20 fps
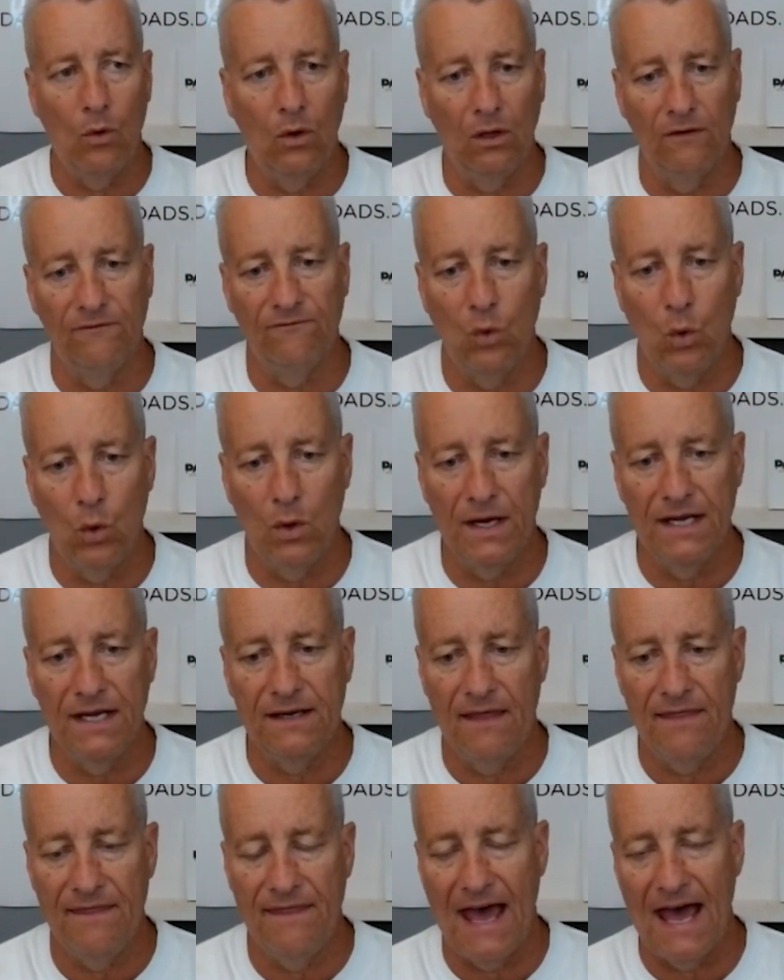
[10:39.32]

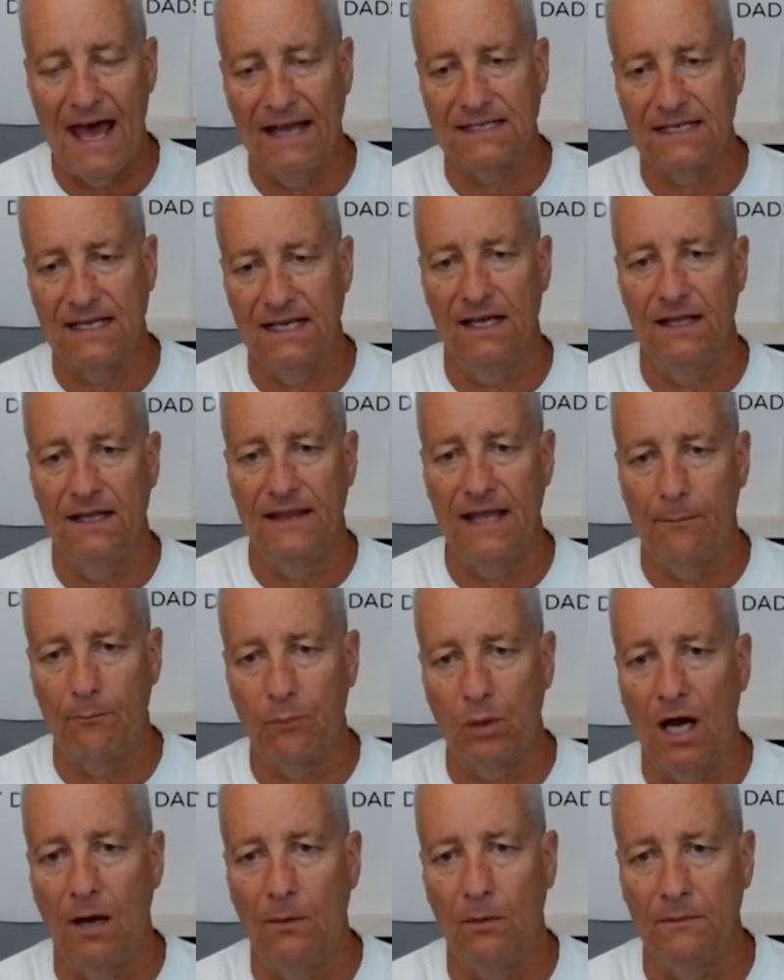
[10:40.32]
avoid that
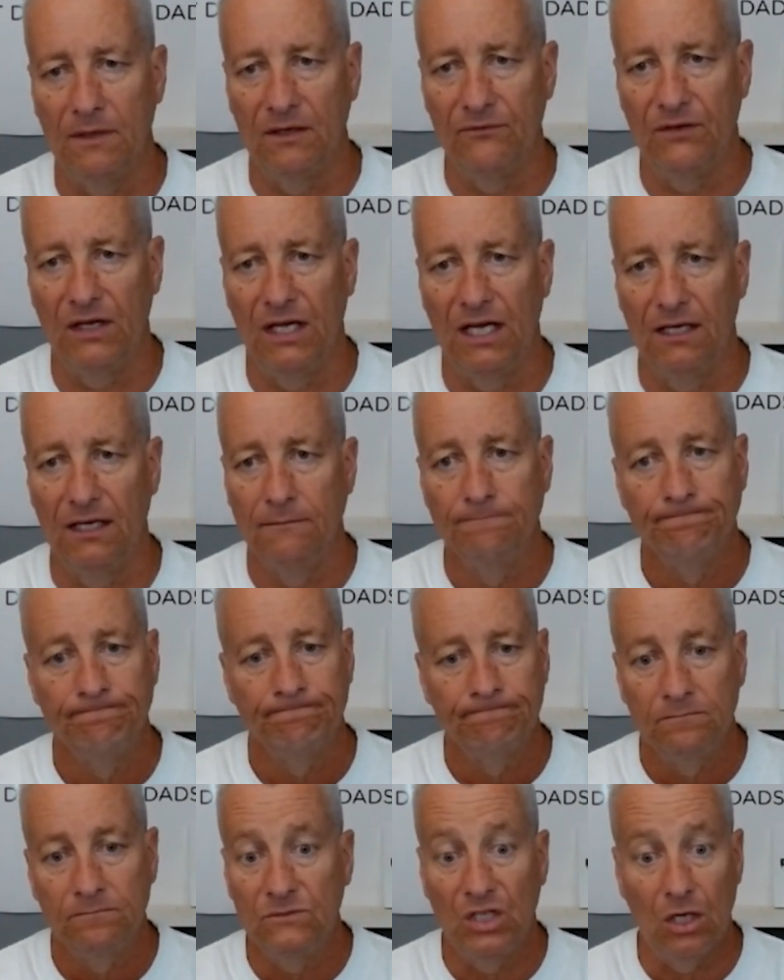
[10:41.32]
problem of
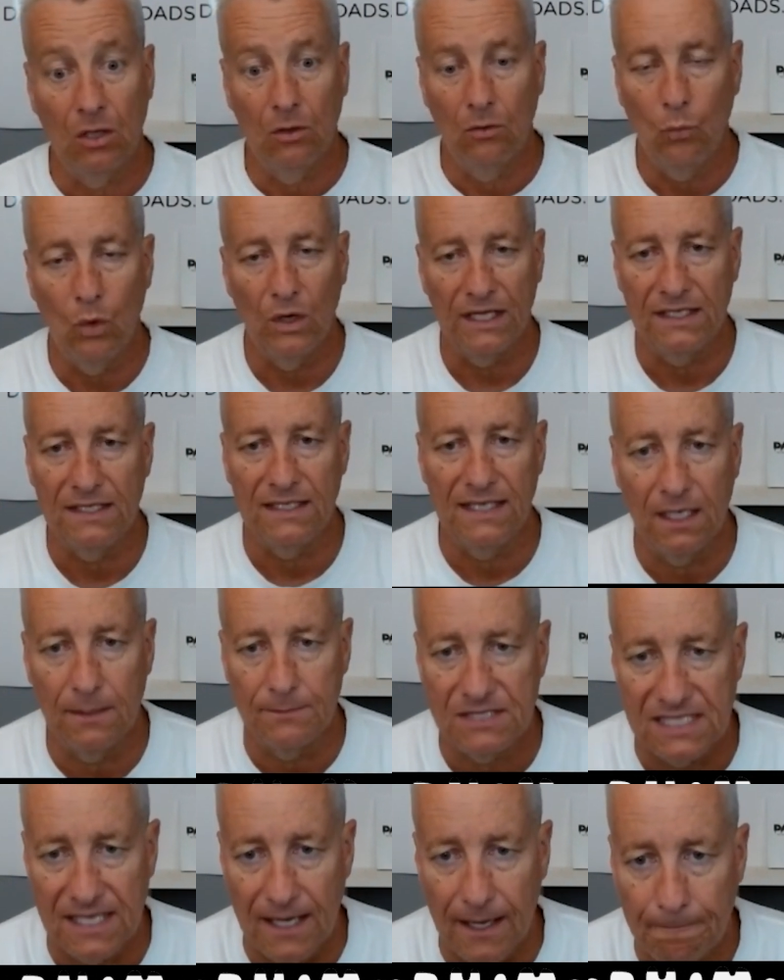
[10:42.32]
wanting to get
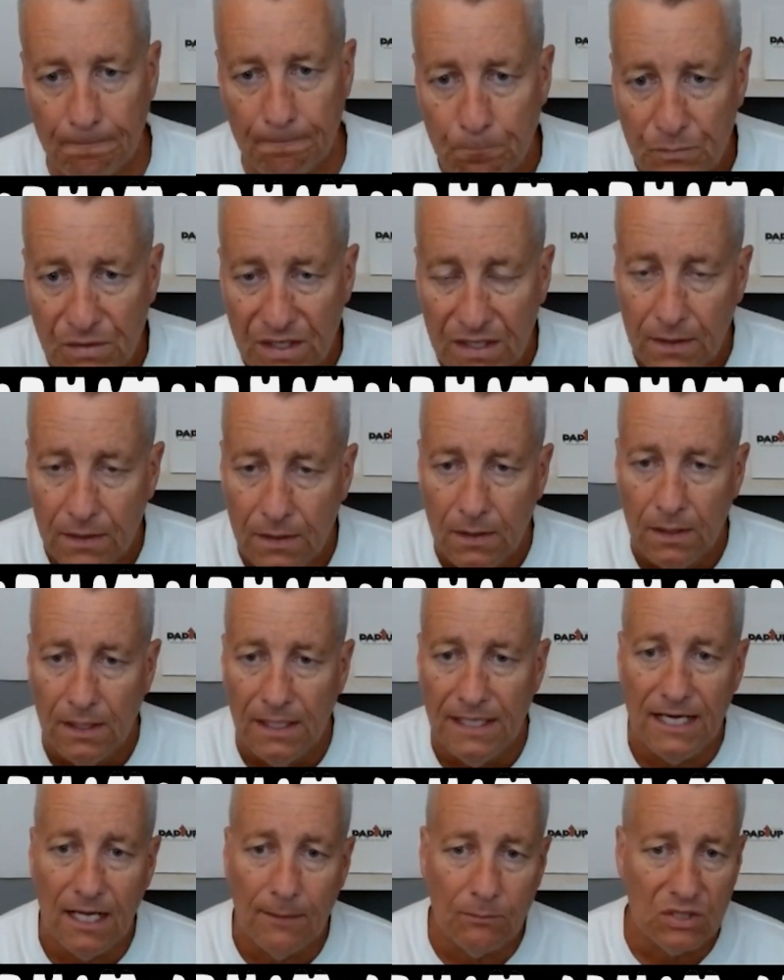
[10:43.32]
upset.
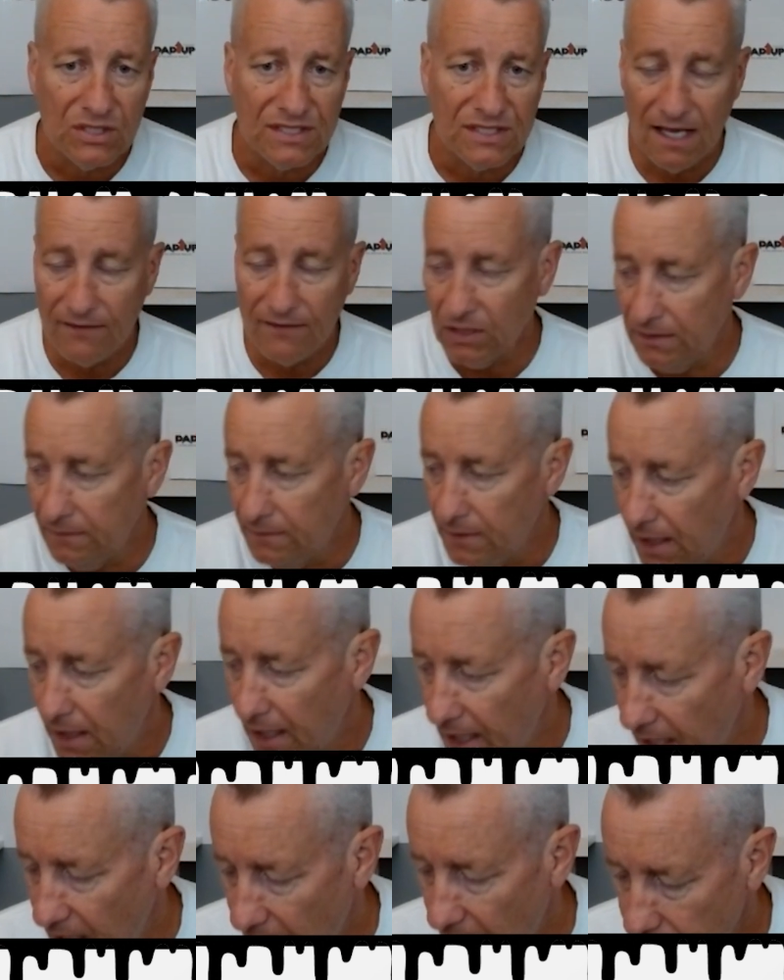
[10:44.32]
And number 7,
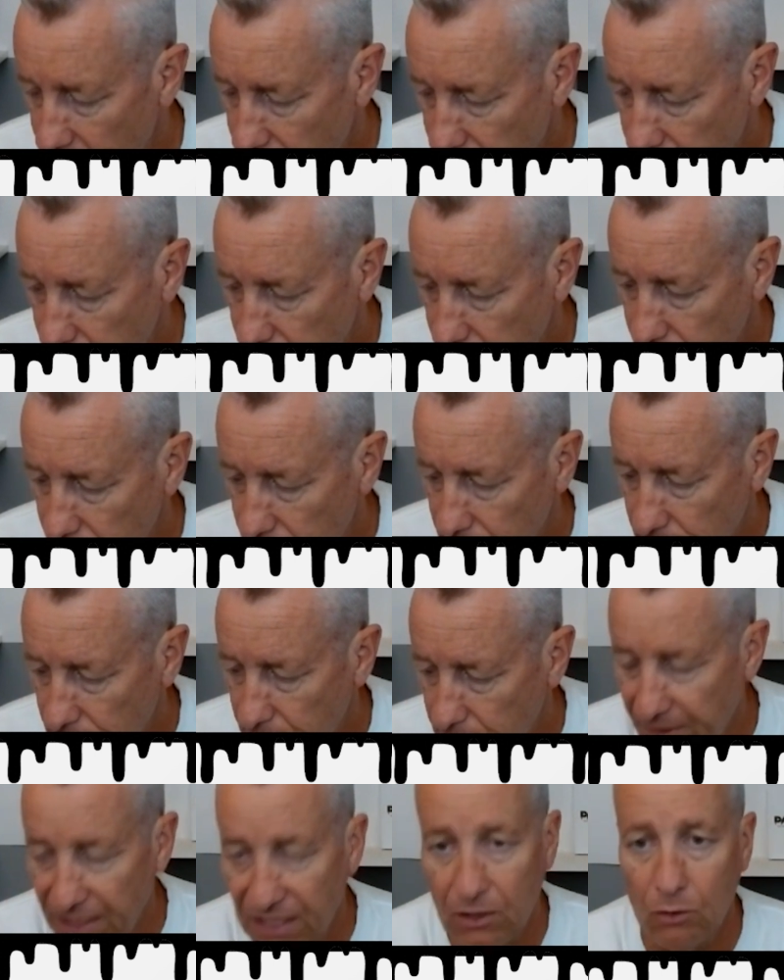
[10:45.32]

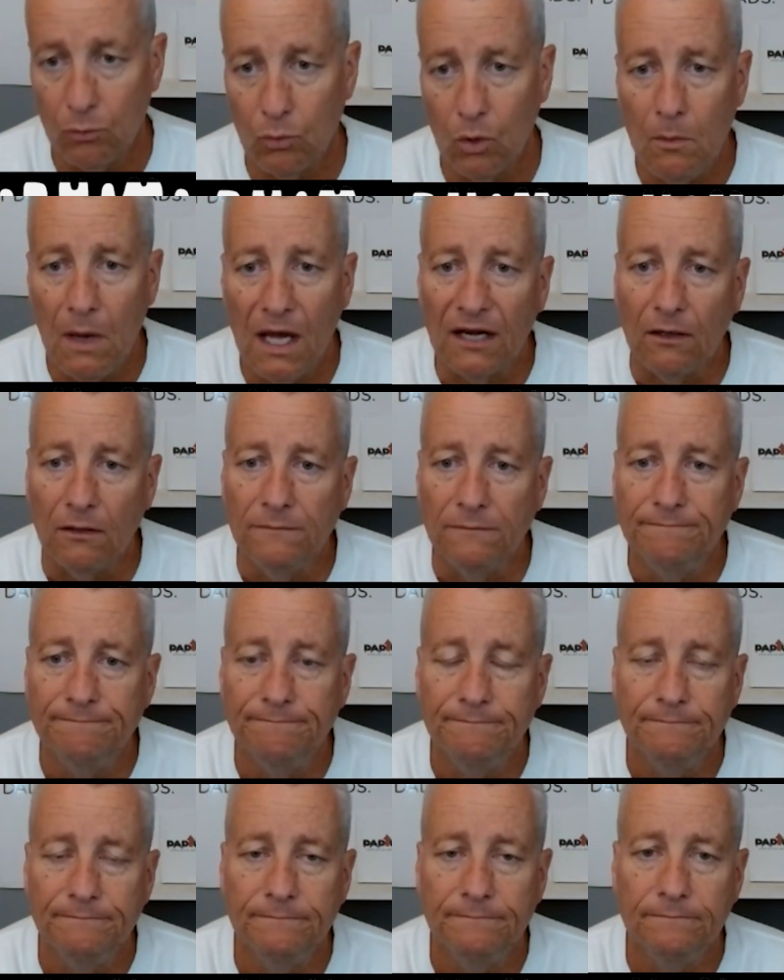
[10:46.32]
be a good role model.
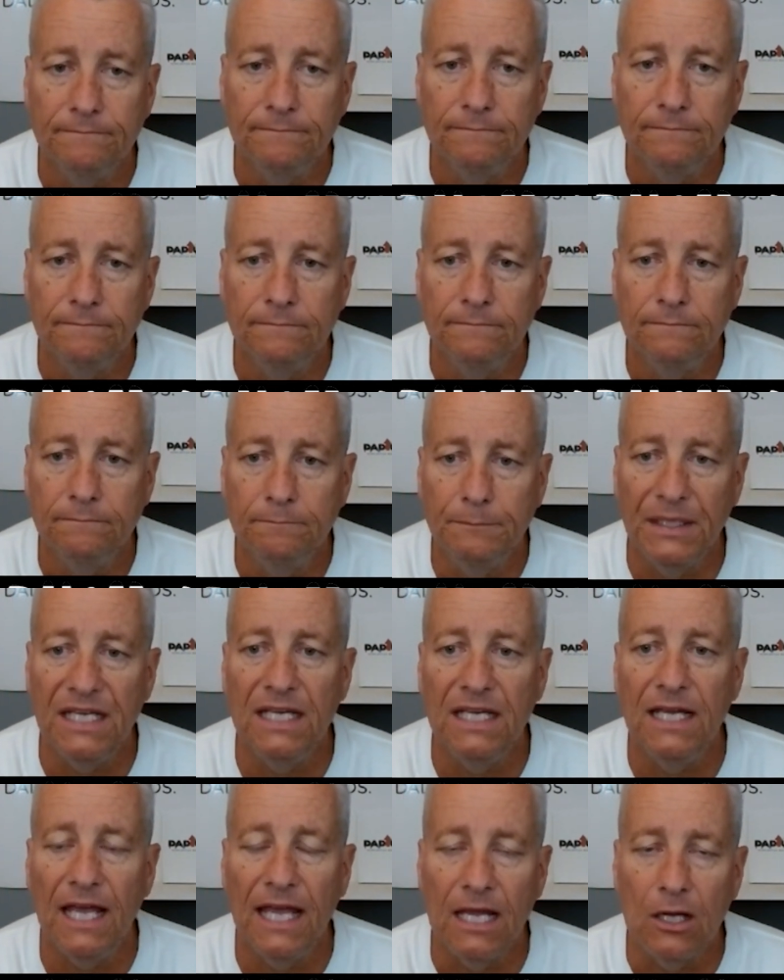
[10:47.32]

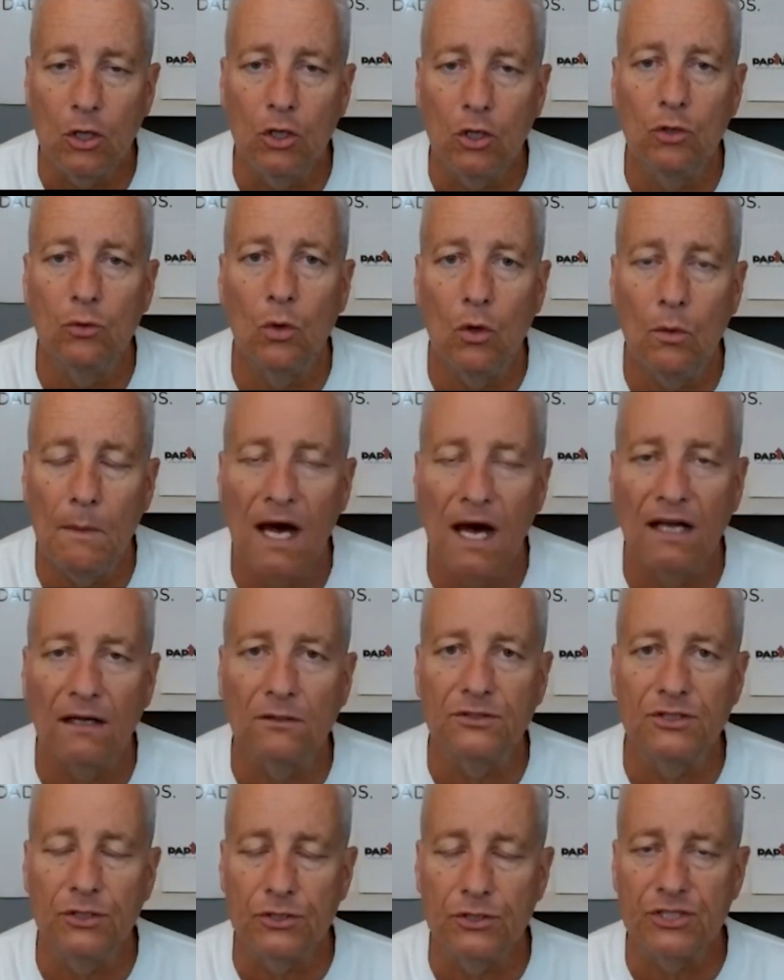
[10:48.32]
Be a good role model
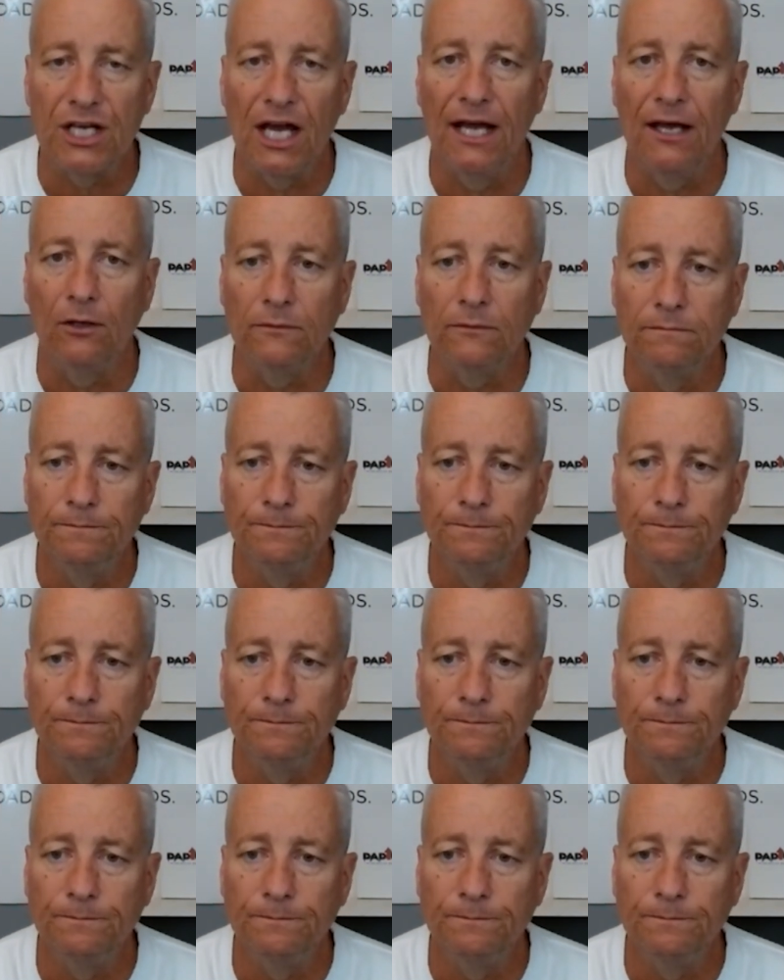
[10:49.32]
to your child.